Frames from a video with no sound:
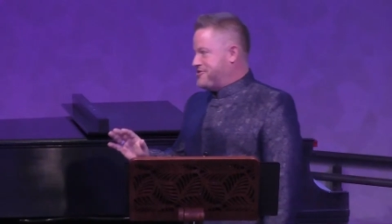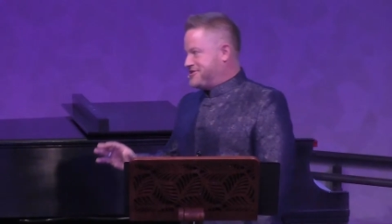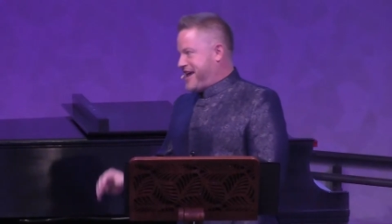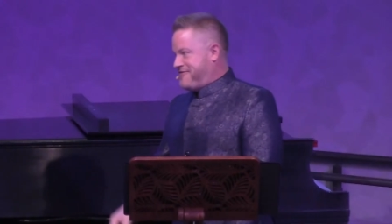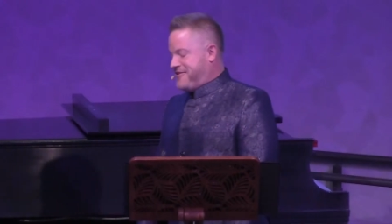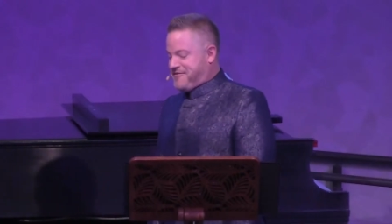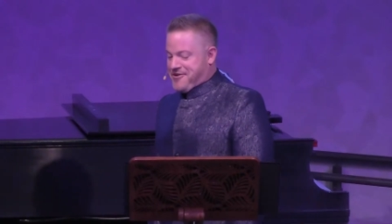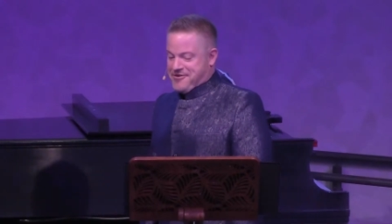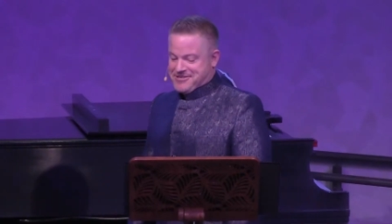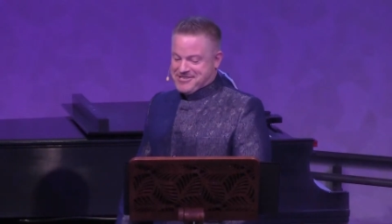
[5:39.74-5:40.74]
You're savvy
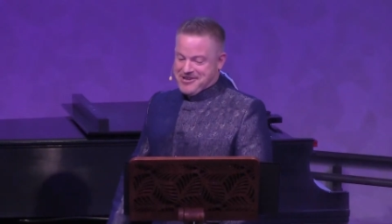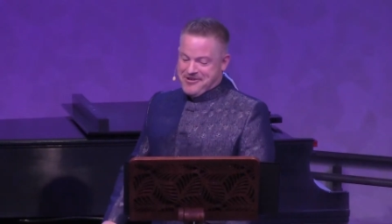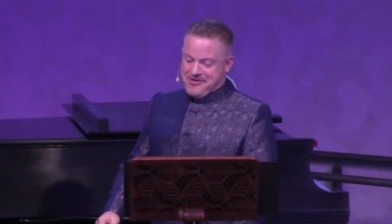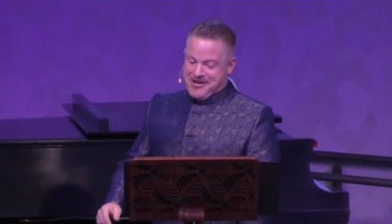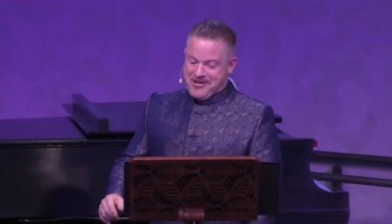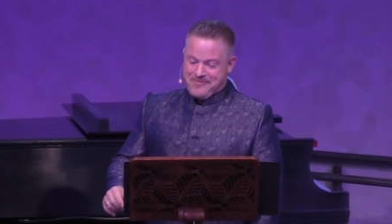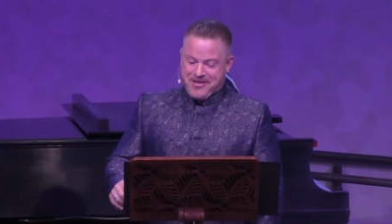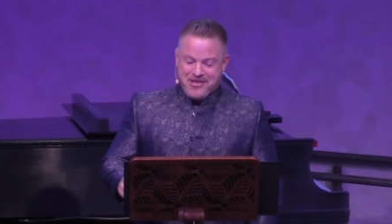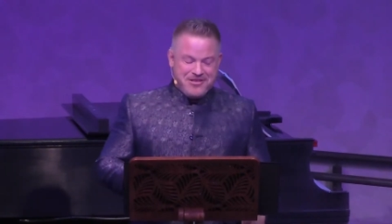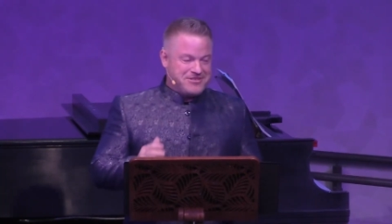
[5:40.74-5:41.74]
folks, so, um,
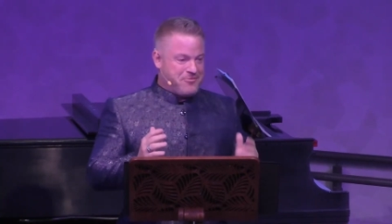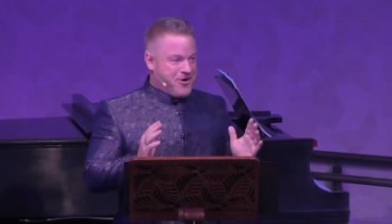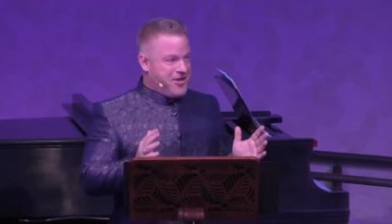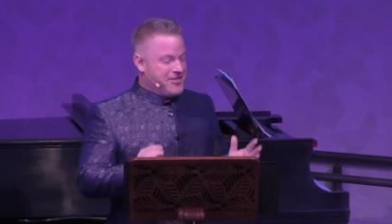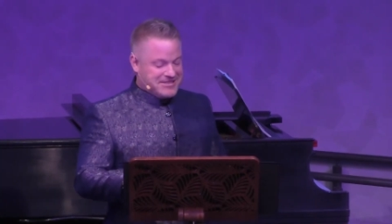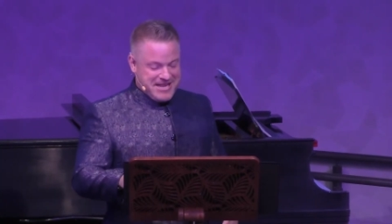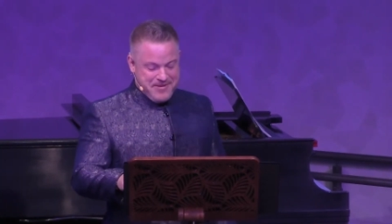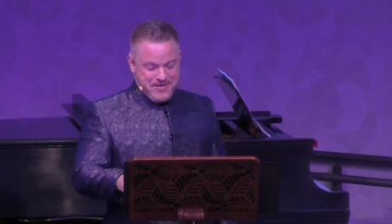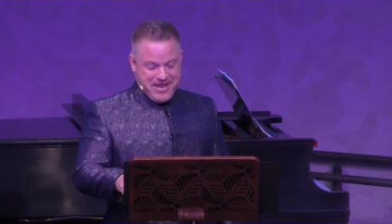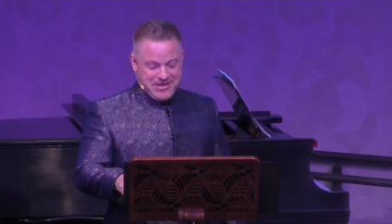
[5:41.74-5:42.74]
so we're all on the
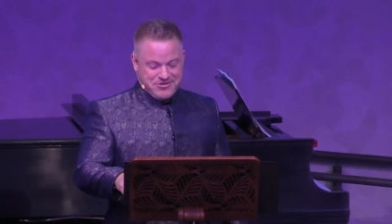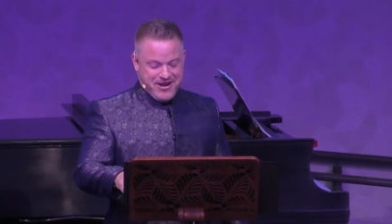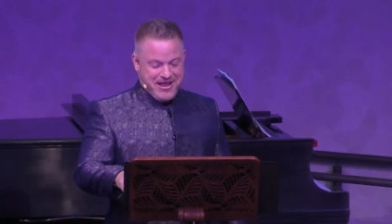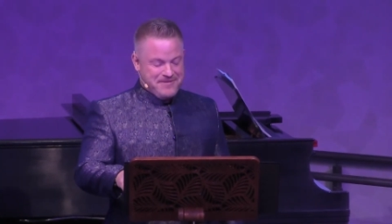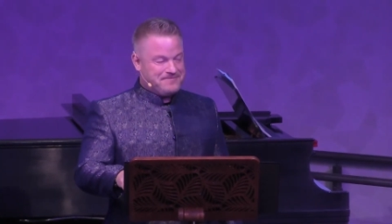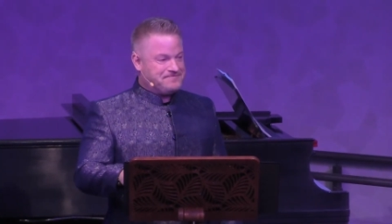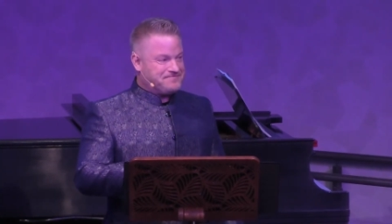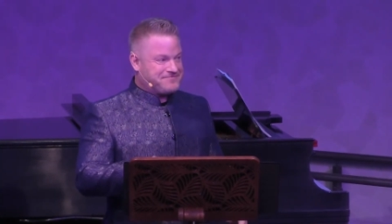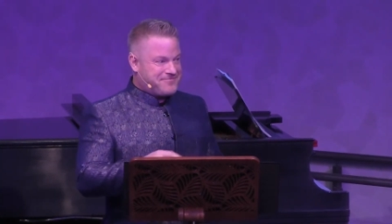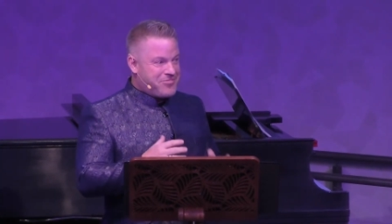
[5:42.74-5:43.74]
same page, right?
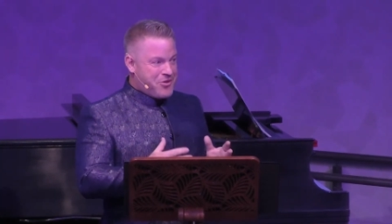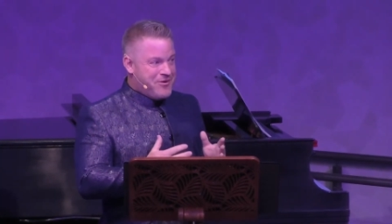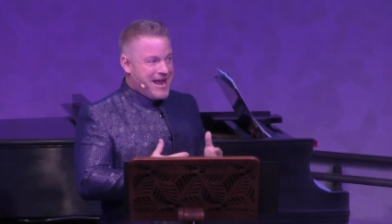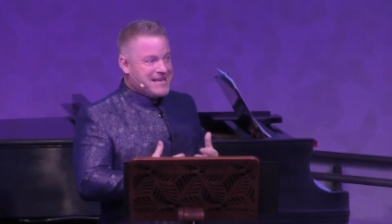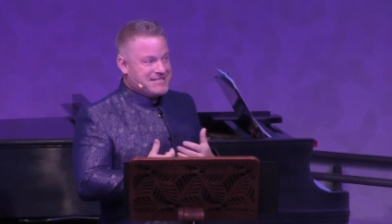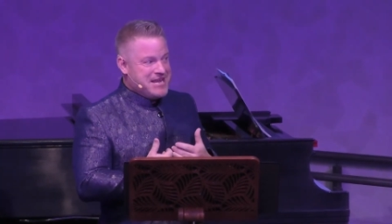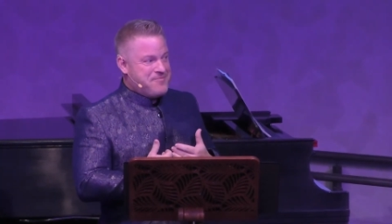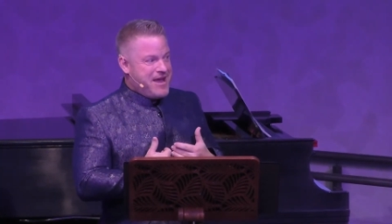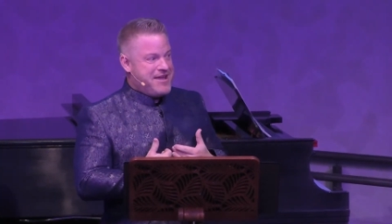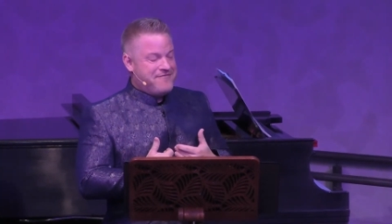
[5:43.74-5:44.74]
When I
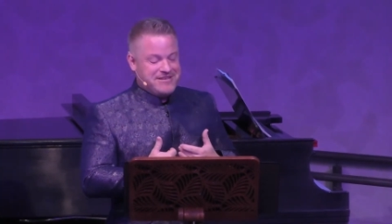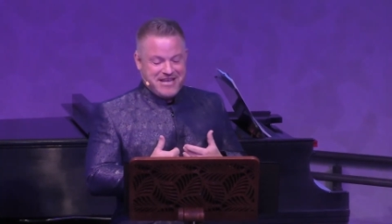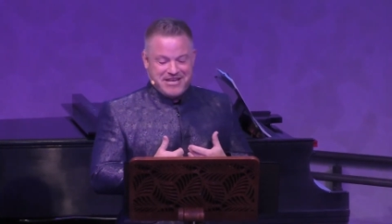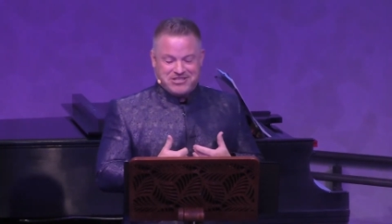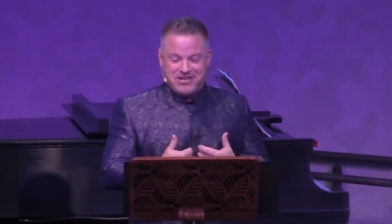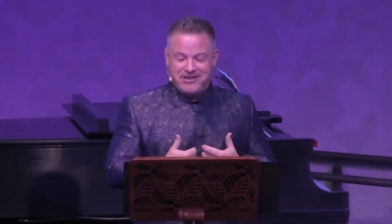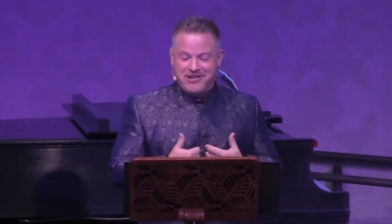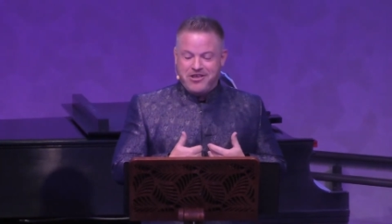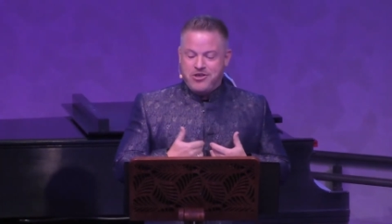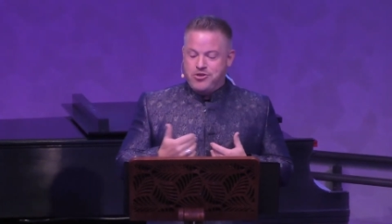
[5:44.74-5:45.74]
extend my invitation,
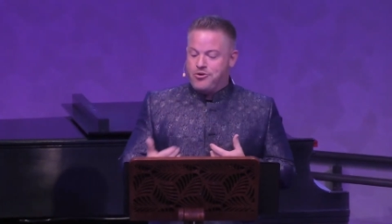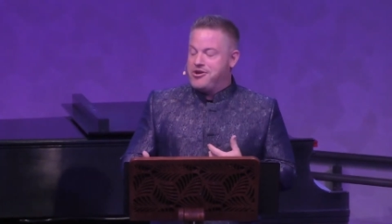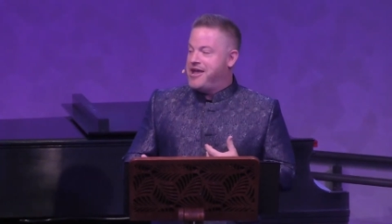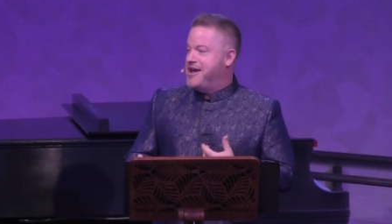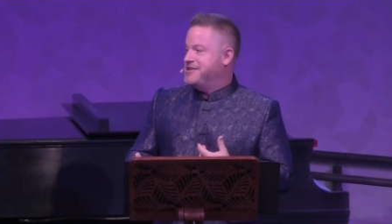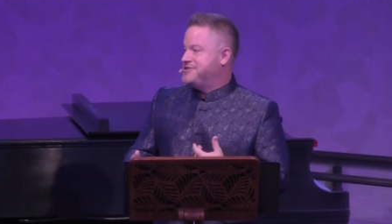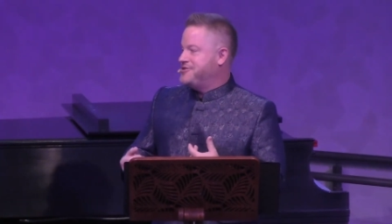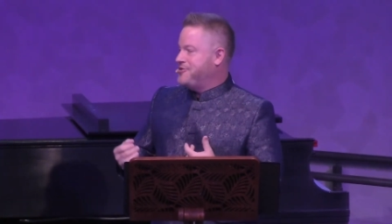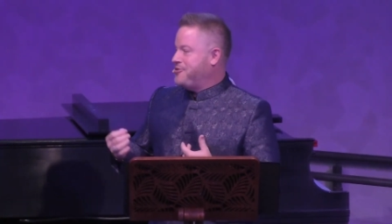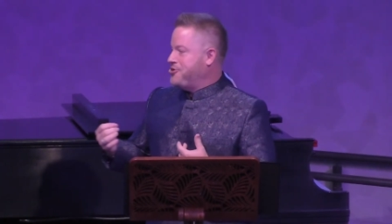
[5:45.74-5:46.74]
your
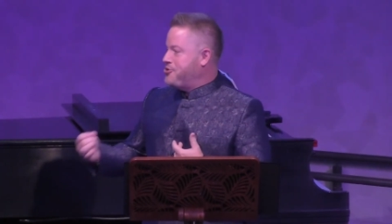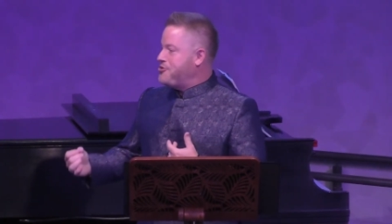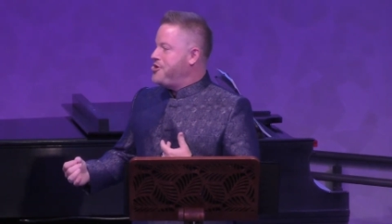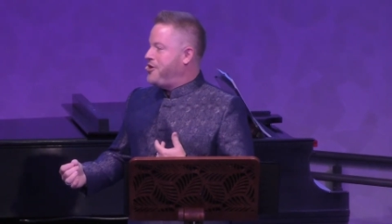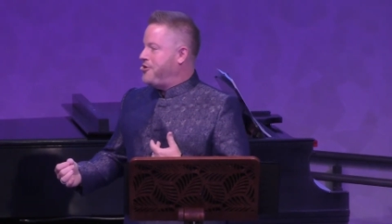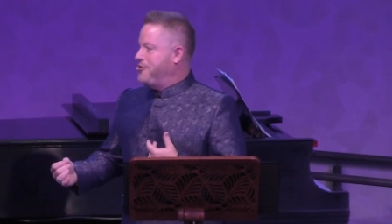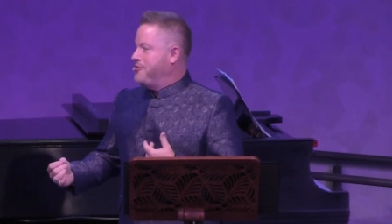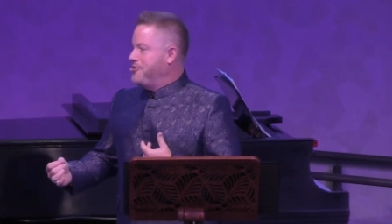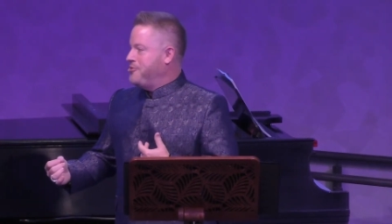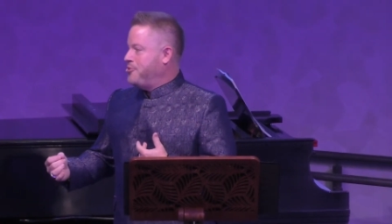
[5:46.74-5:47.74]
yes or your
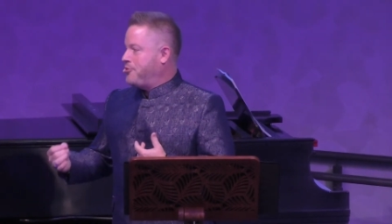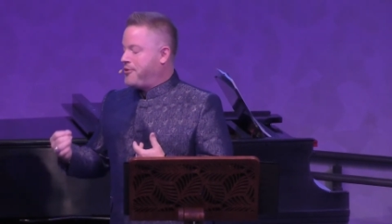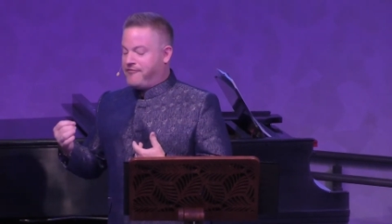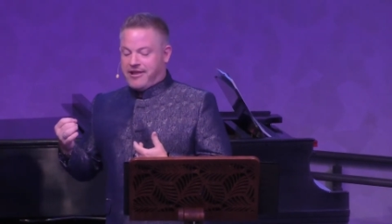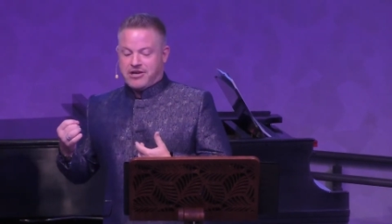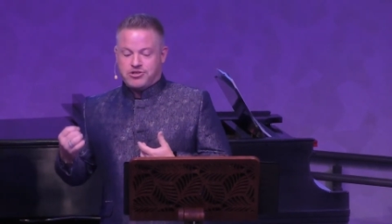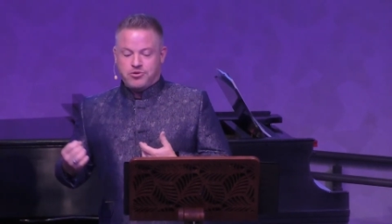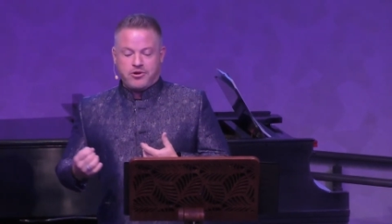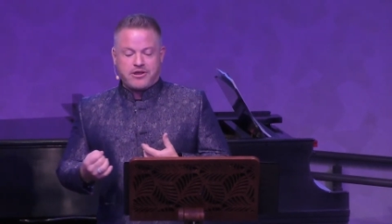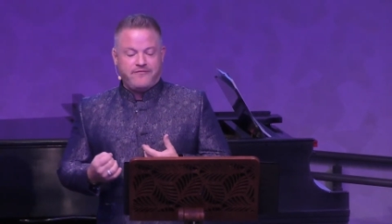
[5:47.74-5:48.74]
no will reflect
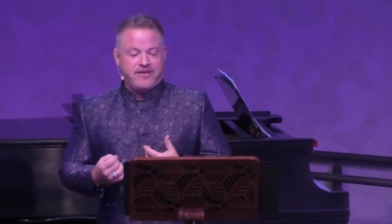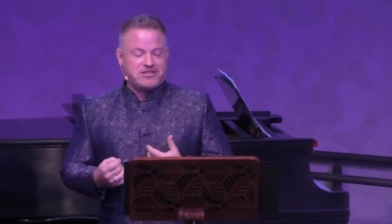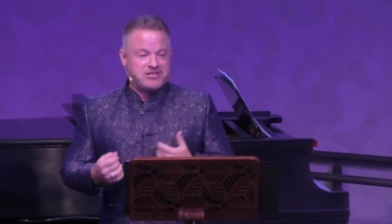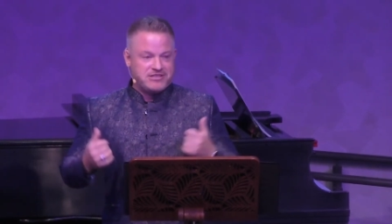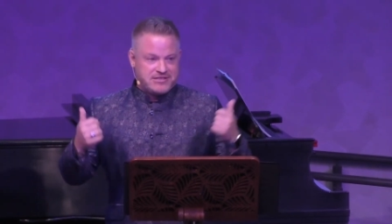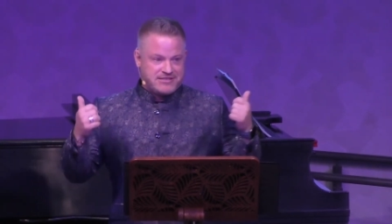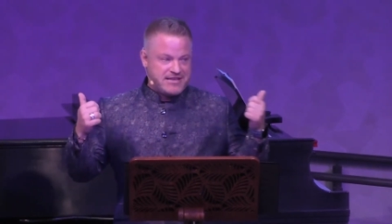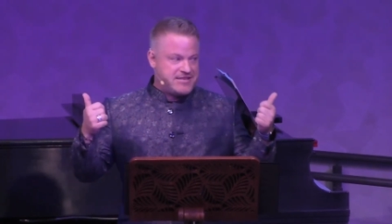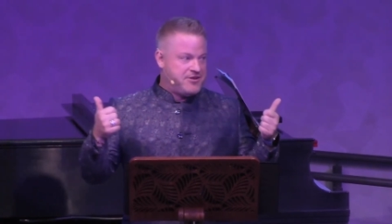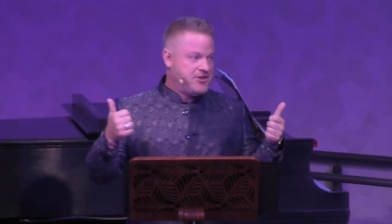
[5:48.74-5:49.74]
your convictions. Does
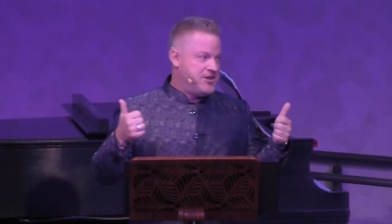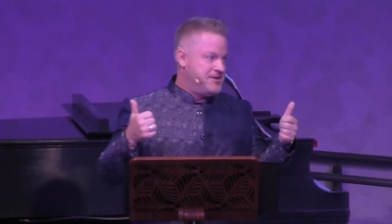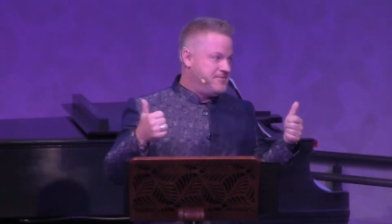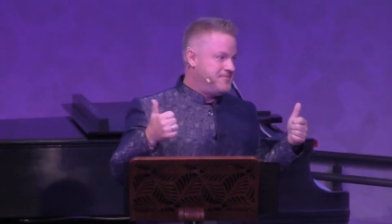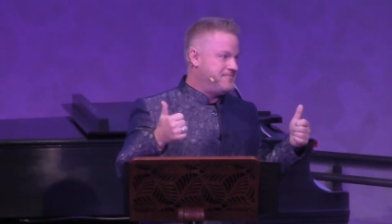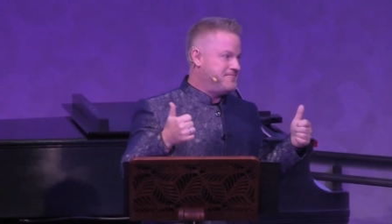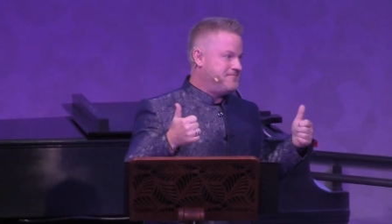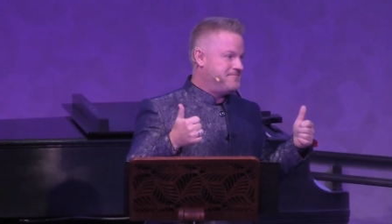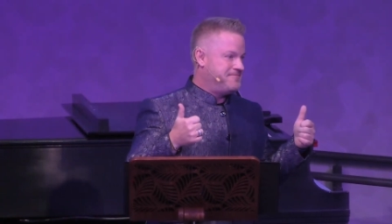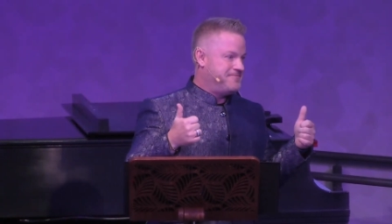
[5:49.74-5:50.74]
that sound good?
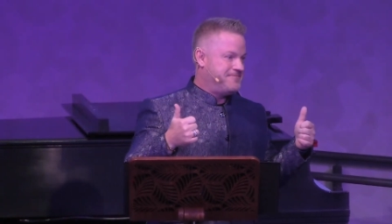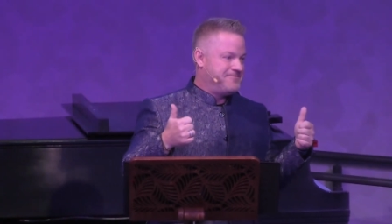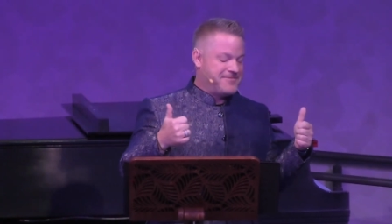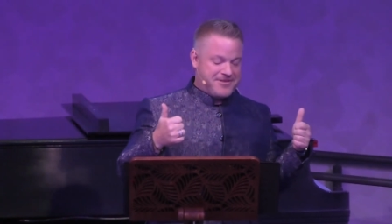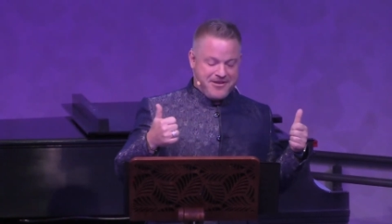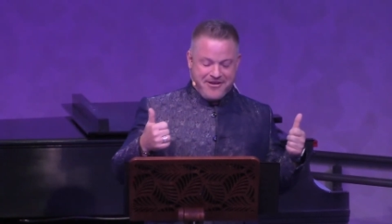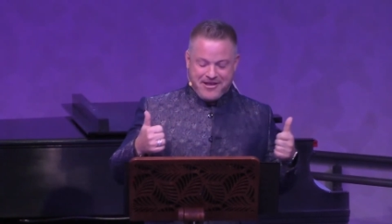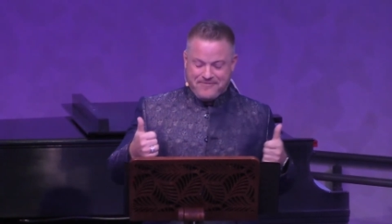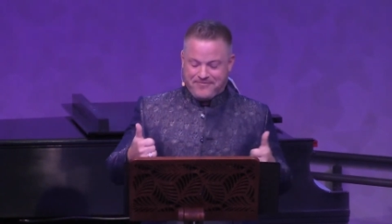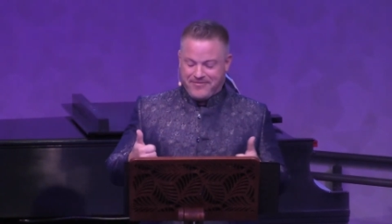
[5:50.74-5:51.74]
Yeah. All right.